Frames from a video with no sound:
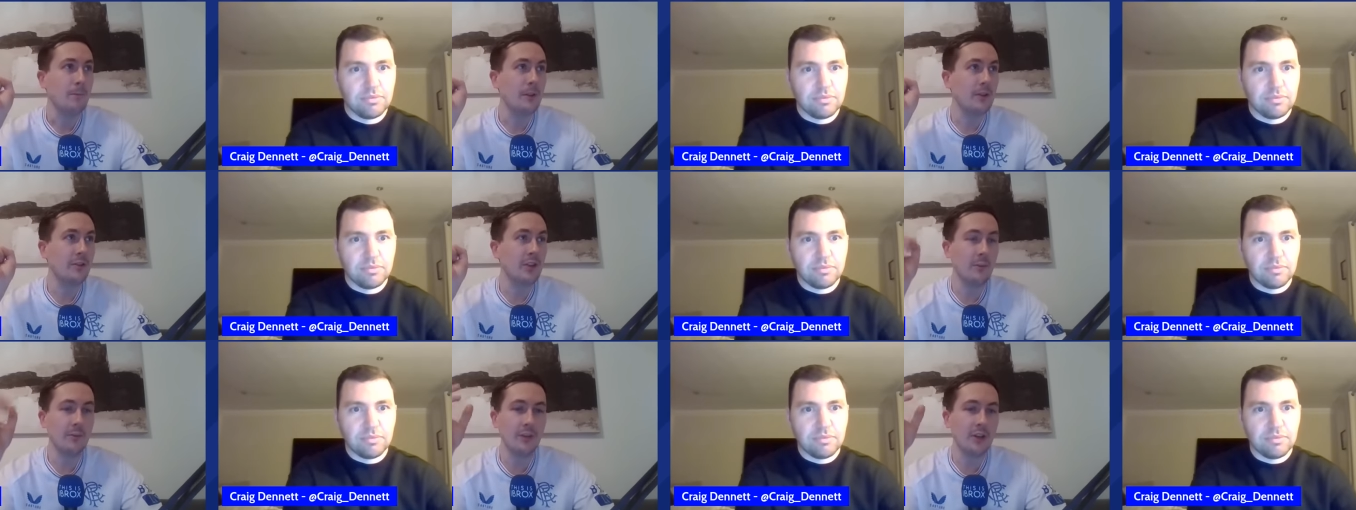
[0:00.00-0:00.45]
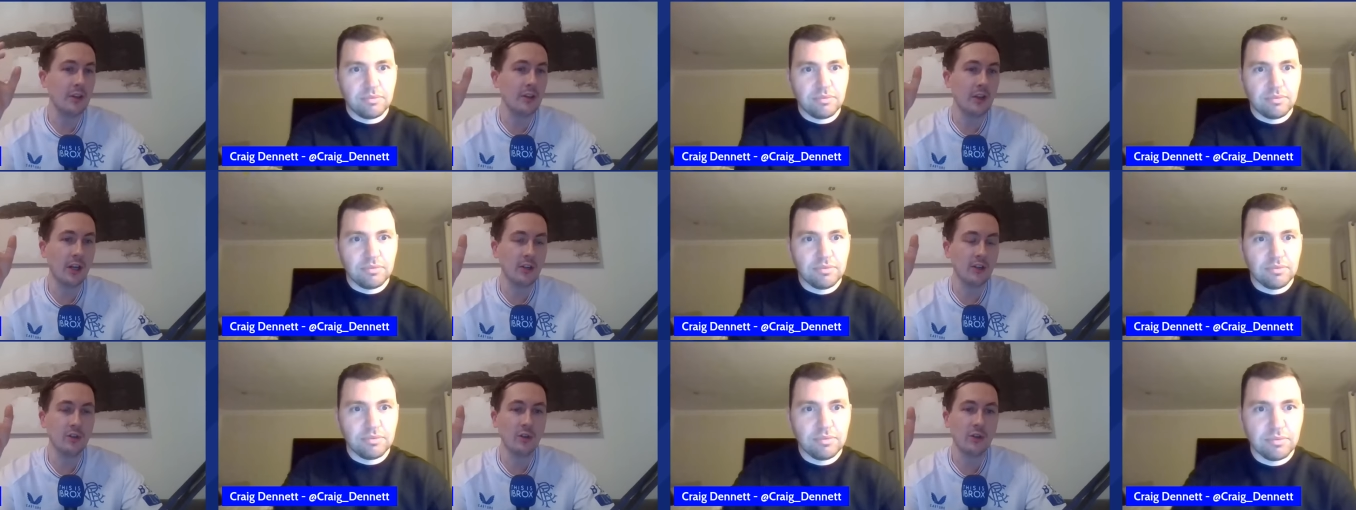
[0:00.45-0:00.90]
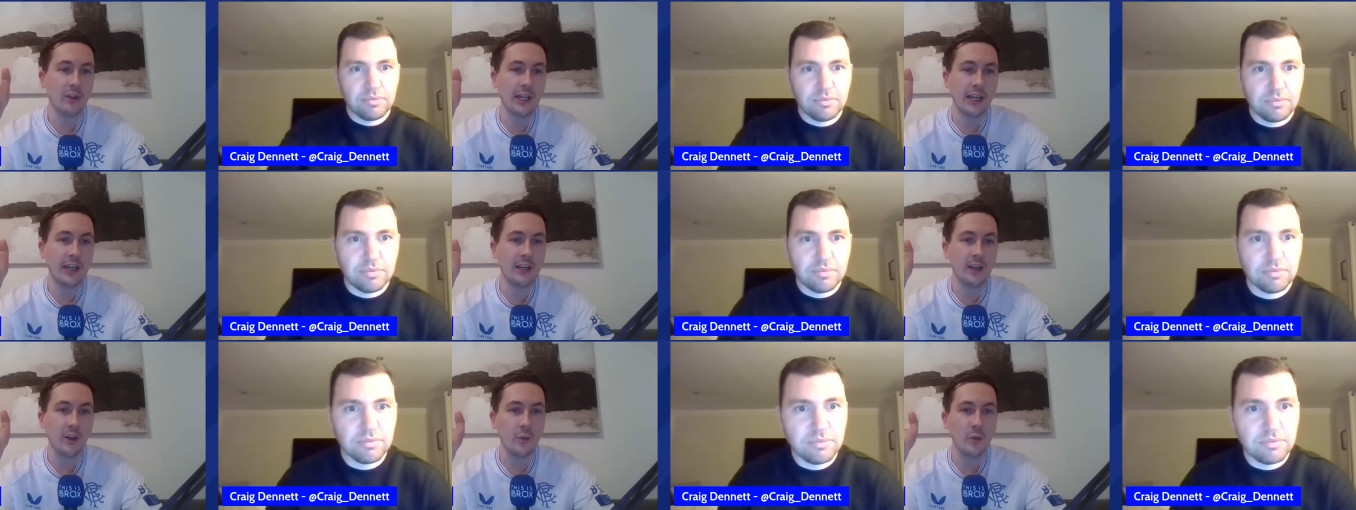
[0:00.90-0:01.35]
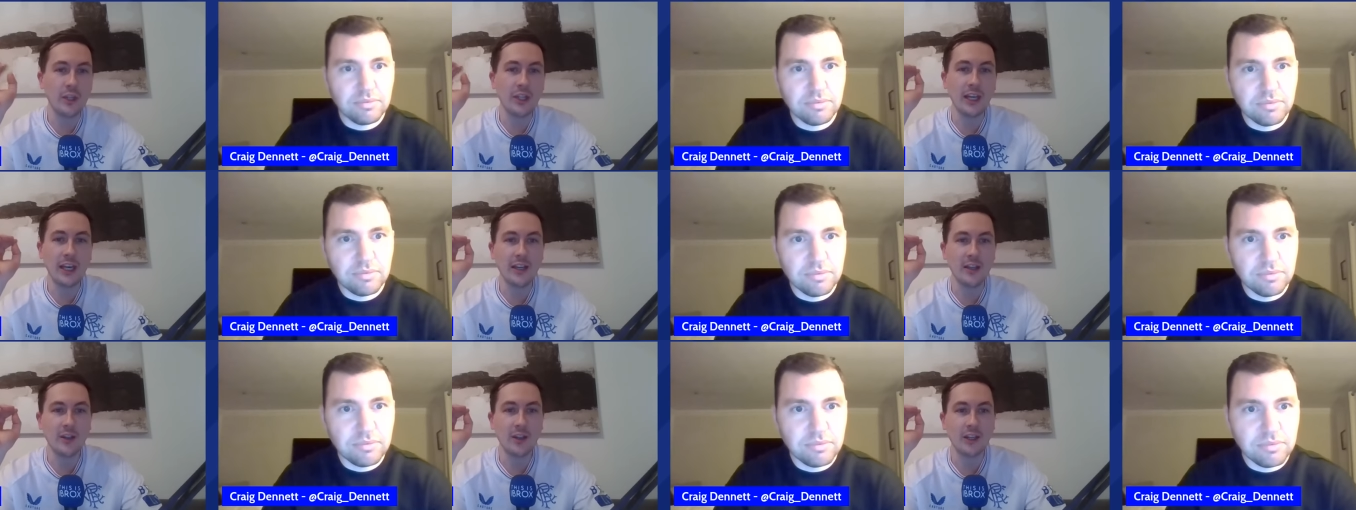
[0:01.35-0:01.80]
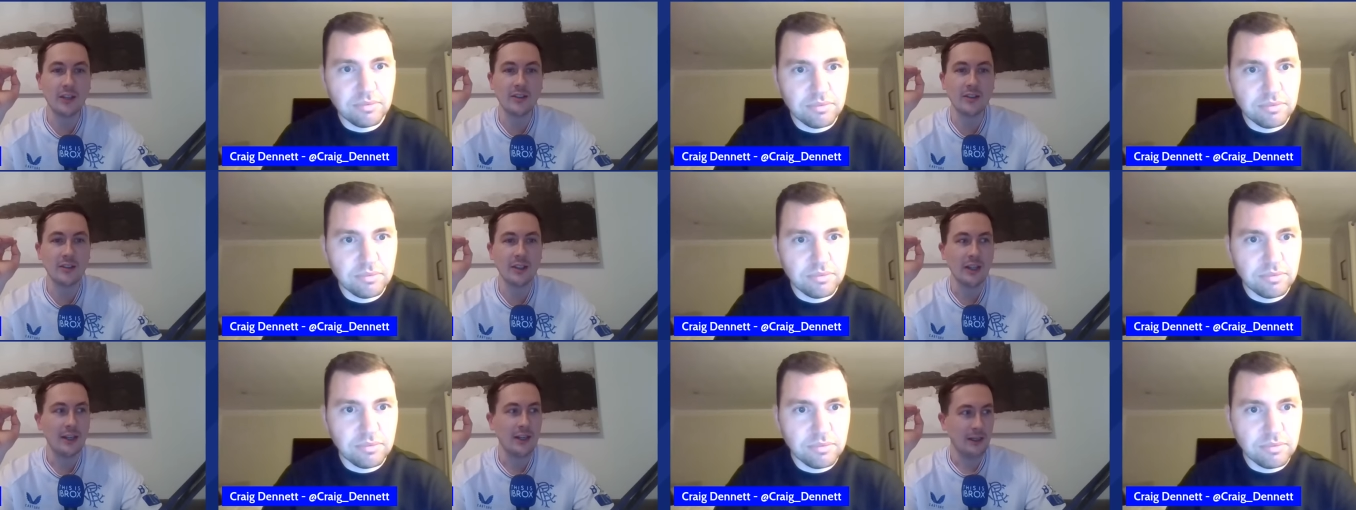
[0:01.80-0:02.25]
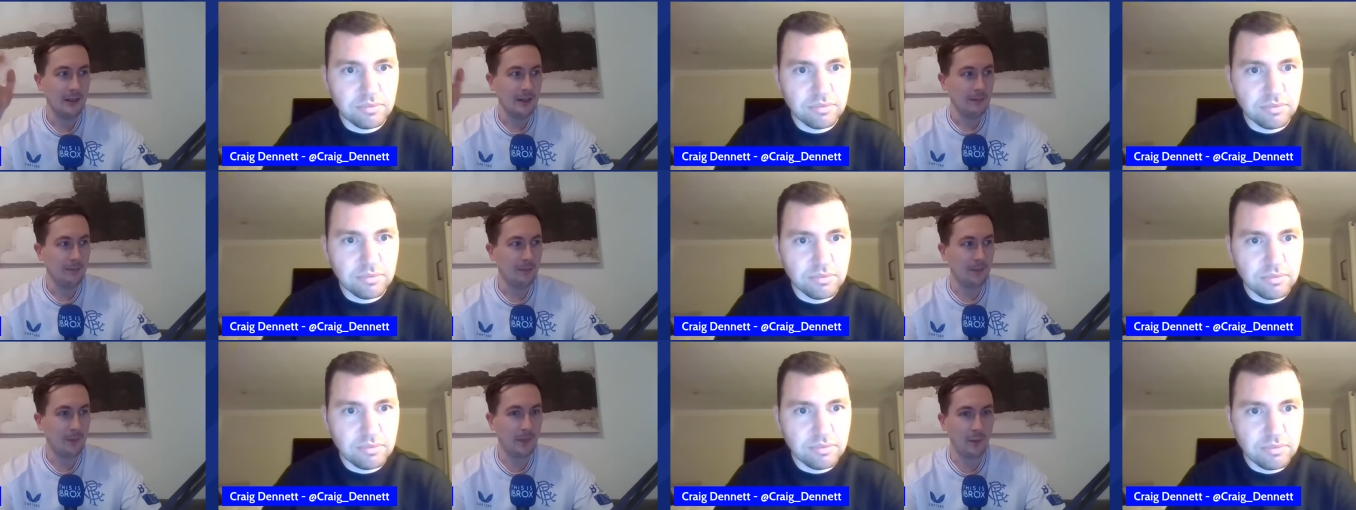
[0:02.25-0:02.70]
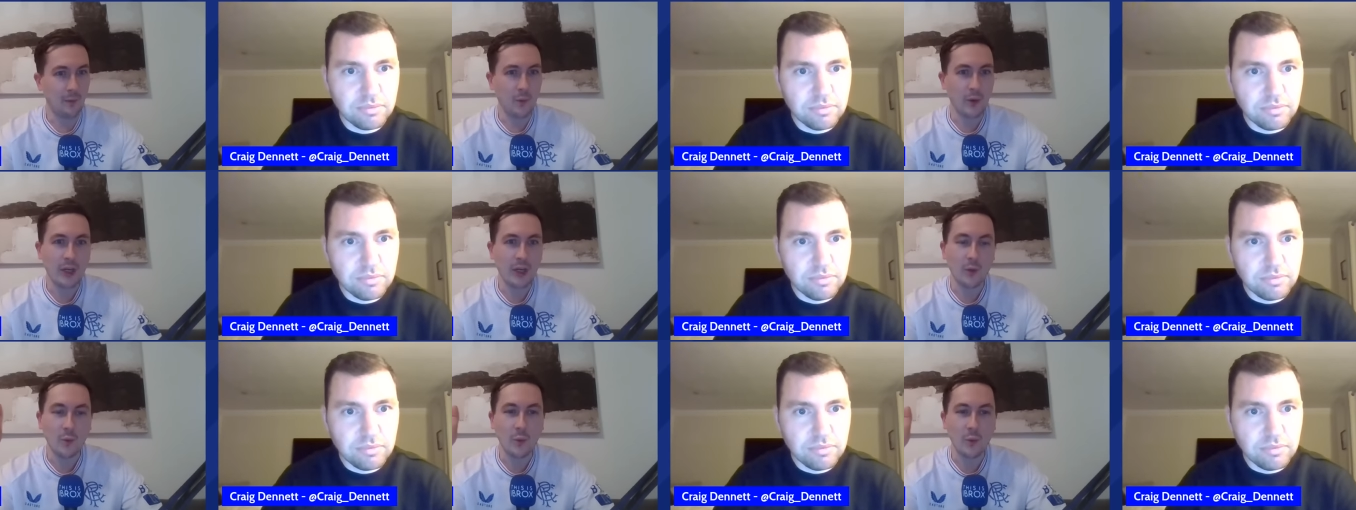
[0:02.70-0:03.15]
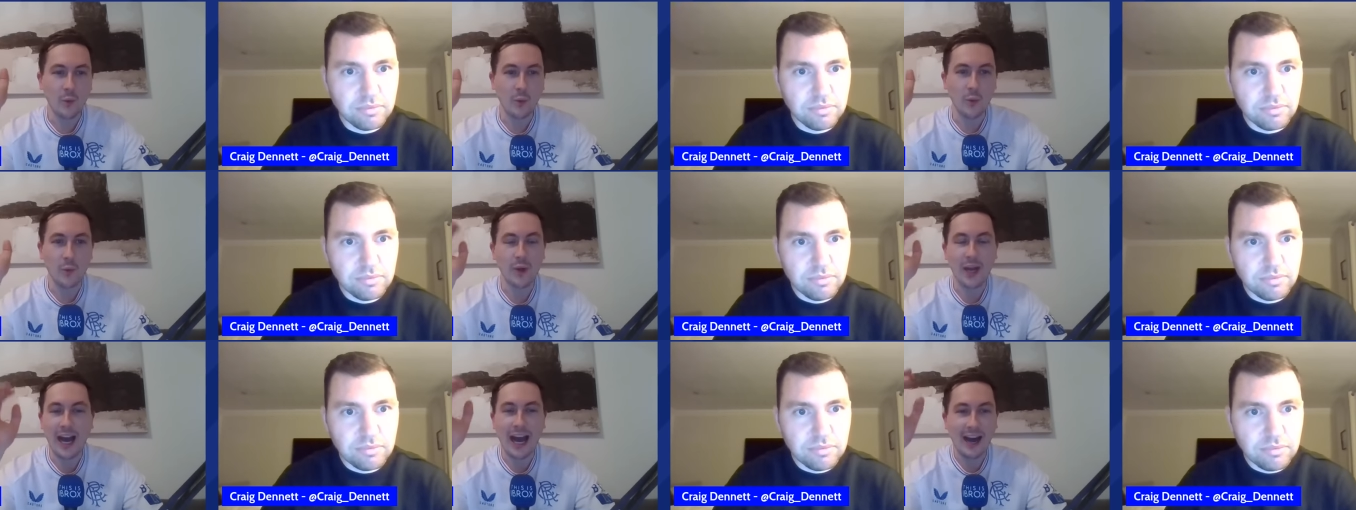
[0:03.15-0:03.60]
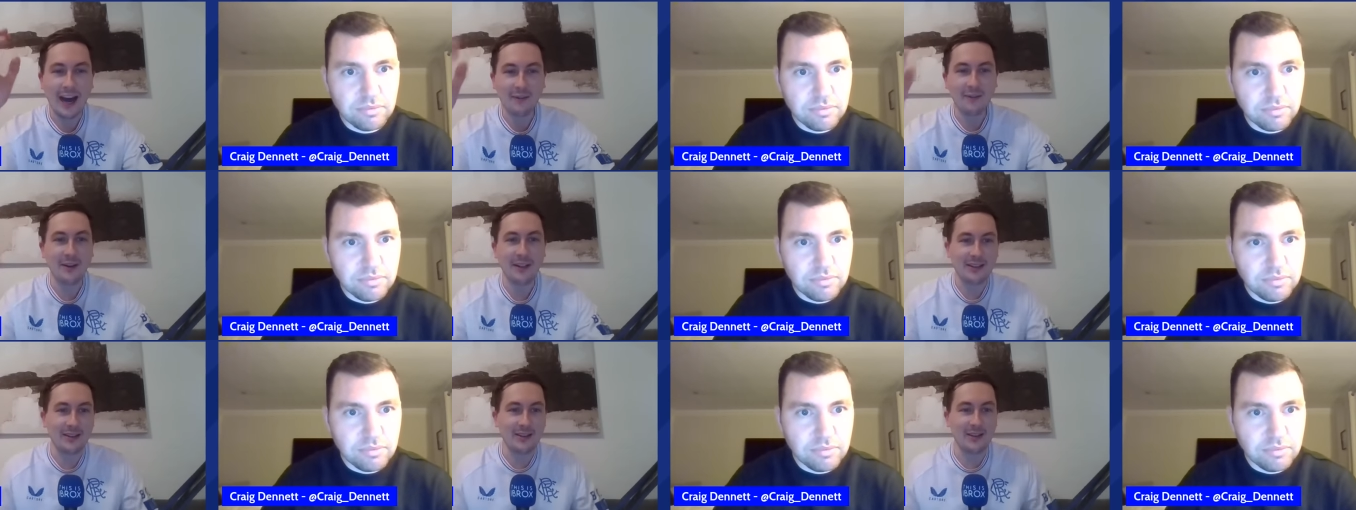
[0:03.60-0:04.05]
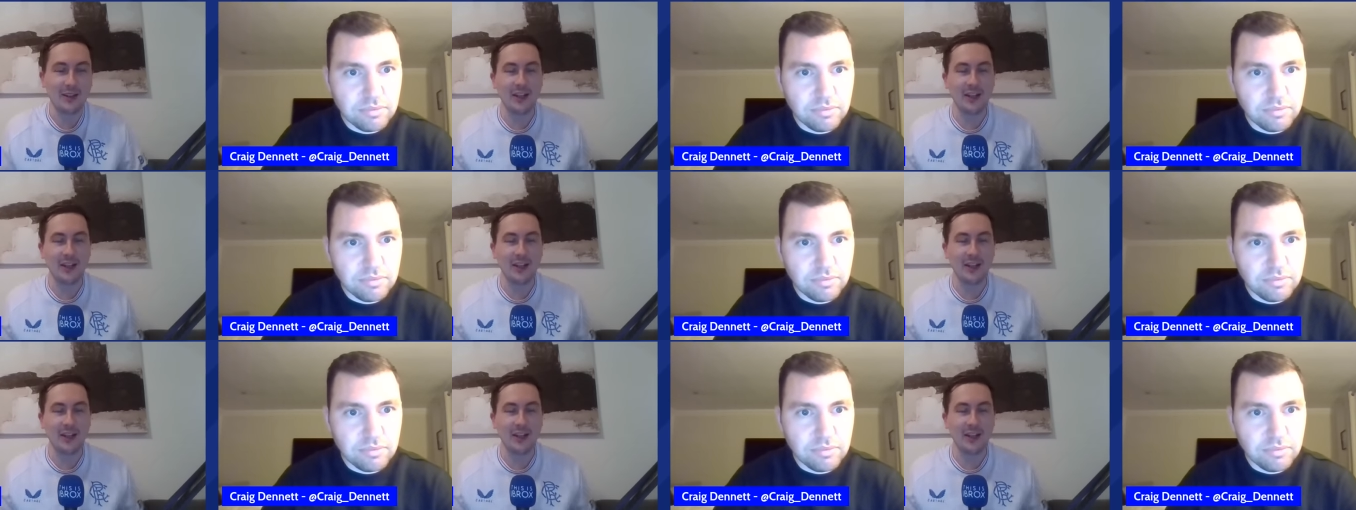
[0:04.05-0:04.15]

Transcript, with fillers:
Speaker 1: something I touched on again at the weekend is we we have a.